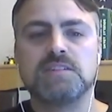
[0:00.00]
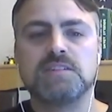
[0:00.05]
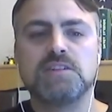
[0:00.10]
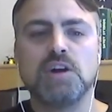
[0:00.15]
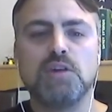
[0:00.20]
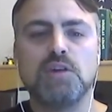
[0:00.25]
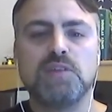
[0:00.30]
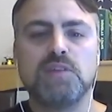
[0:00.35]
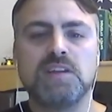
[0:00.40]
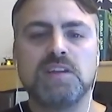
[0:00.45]

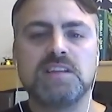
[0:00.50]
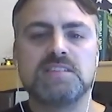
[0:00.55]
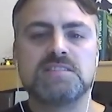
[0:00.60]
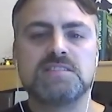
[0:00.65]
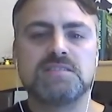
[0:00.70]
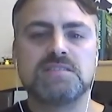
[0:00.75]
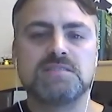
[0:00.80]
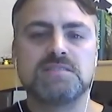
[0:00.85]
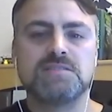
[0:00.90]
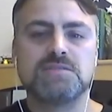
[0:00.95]
COVID
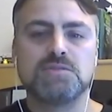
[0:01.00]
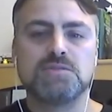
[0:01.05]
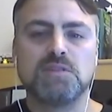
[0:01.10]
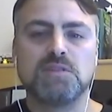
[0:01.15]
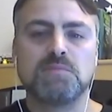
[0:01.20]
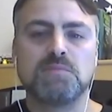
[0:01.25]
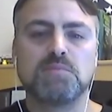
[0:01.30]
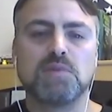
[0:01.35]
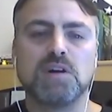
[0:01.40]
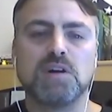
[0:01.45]
has sort
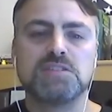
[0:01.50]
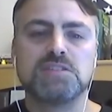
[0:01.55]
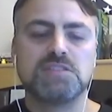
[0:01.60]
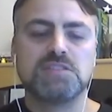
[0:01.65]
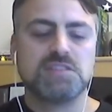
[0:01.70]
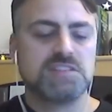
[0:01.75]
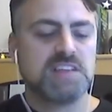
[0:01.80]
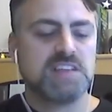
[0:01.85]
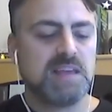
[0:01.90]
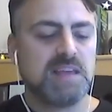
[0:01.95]
of brought
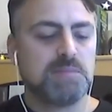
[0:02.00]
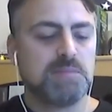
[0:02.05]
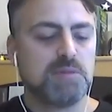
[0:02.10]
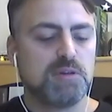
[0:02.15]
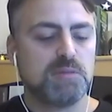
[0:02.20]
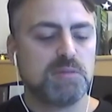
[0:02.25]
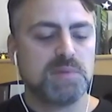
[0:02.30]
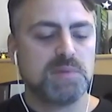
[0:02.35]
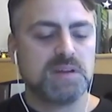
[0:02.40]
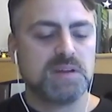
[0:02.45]
to the
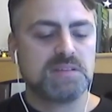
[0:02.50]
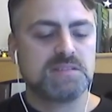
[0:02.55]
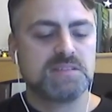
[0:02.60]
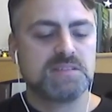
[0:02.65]
table. But